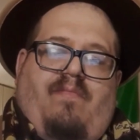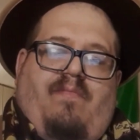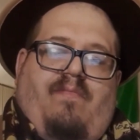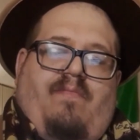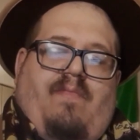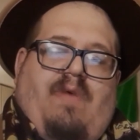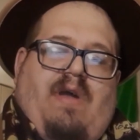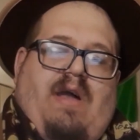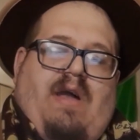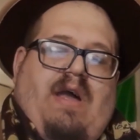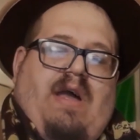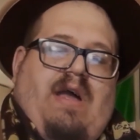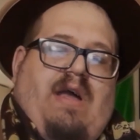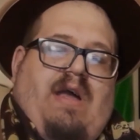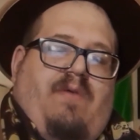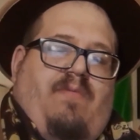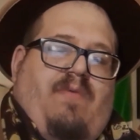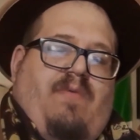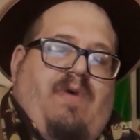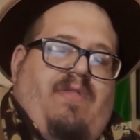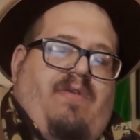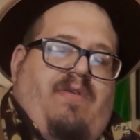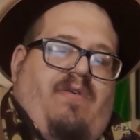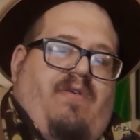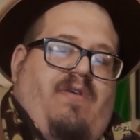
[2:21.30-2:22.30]

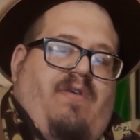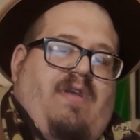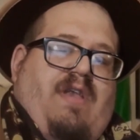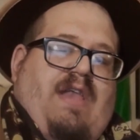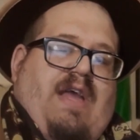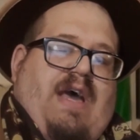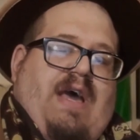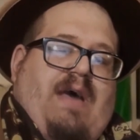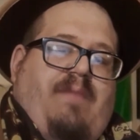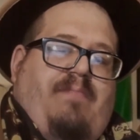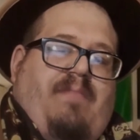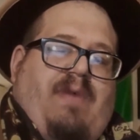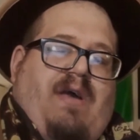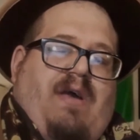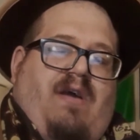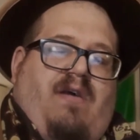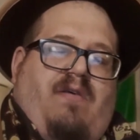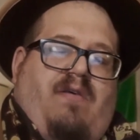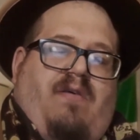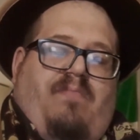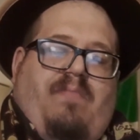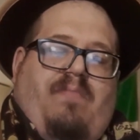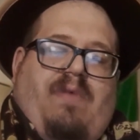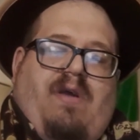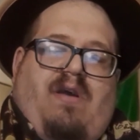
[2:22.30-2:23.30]
or not my
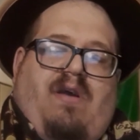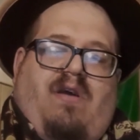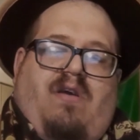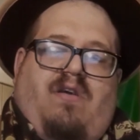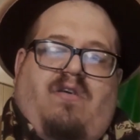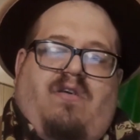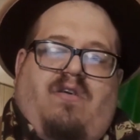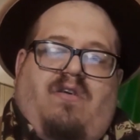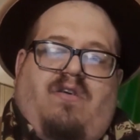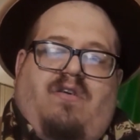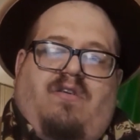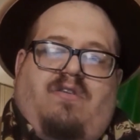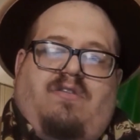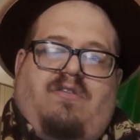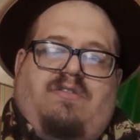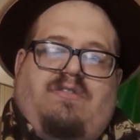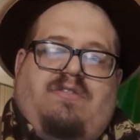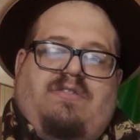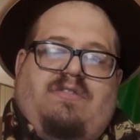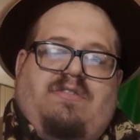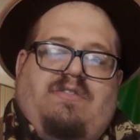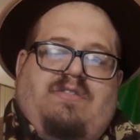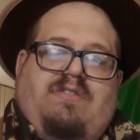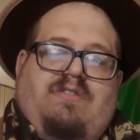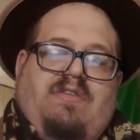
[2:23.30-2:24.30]
heart
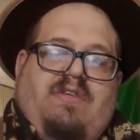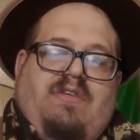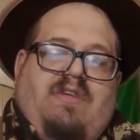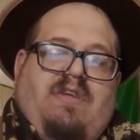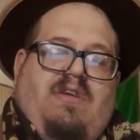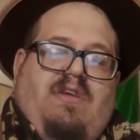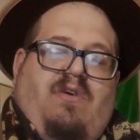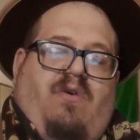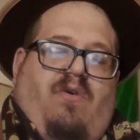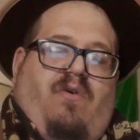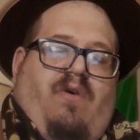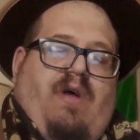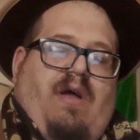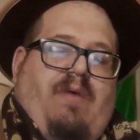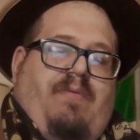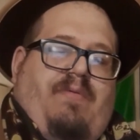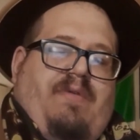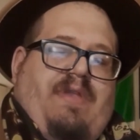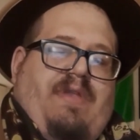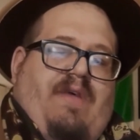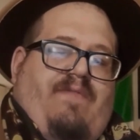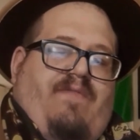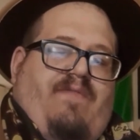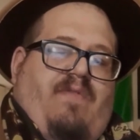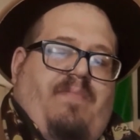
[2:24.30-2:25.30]
hurts, or I will
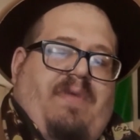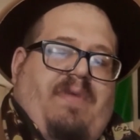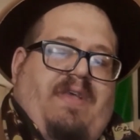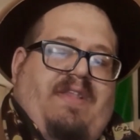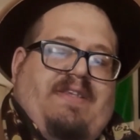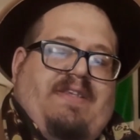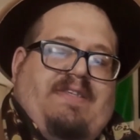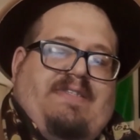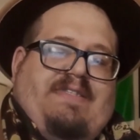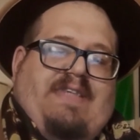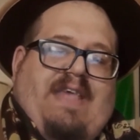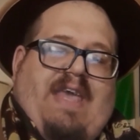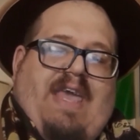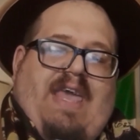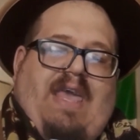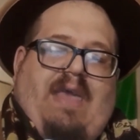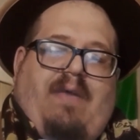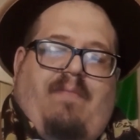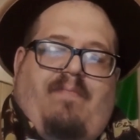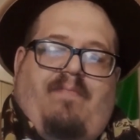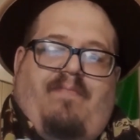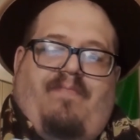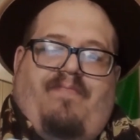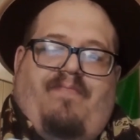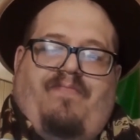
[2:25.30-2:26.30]
never be the
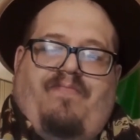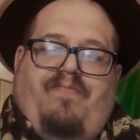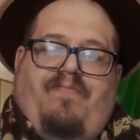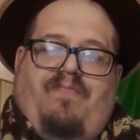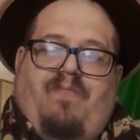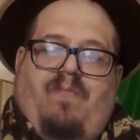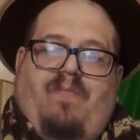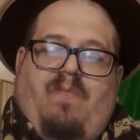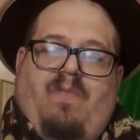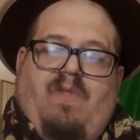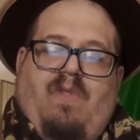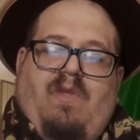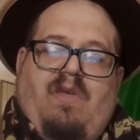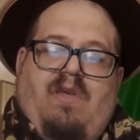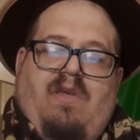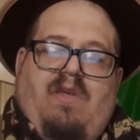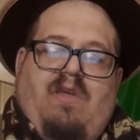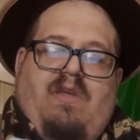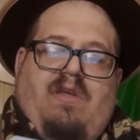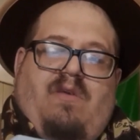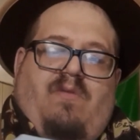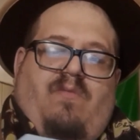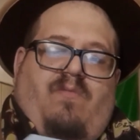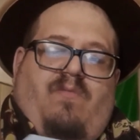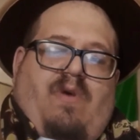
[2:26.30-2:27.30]
same.
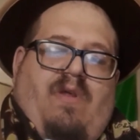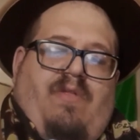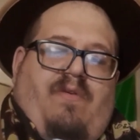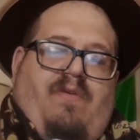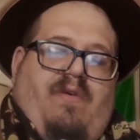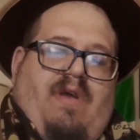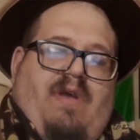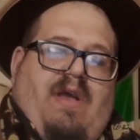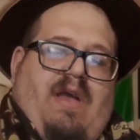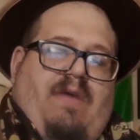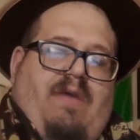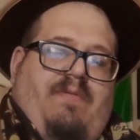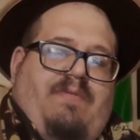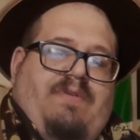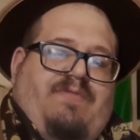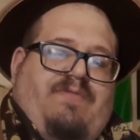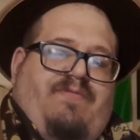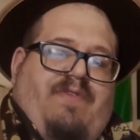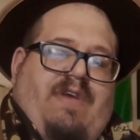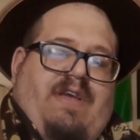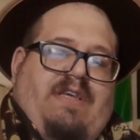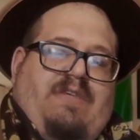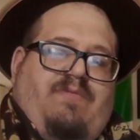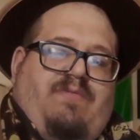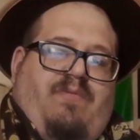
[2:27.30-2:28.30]
Whether I was
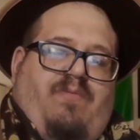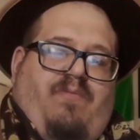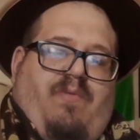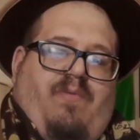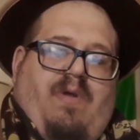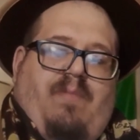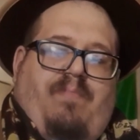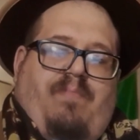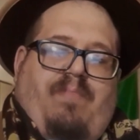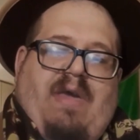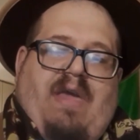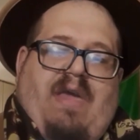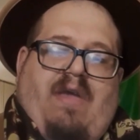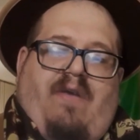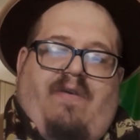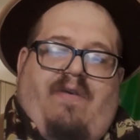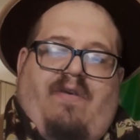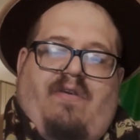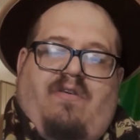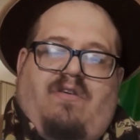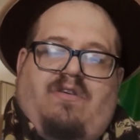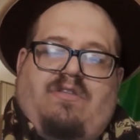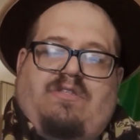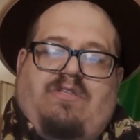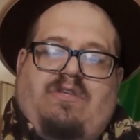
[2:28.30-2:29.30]
raised with one parent
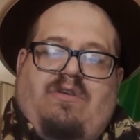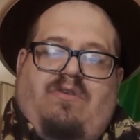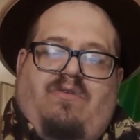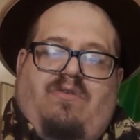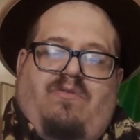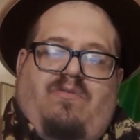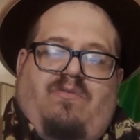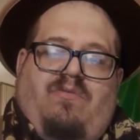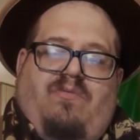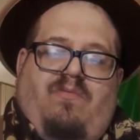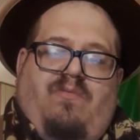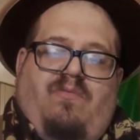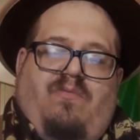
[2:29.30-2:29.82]
or two,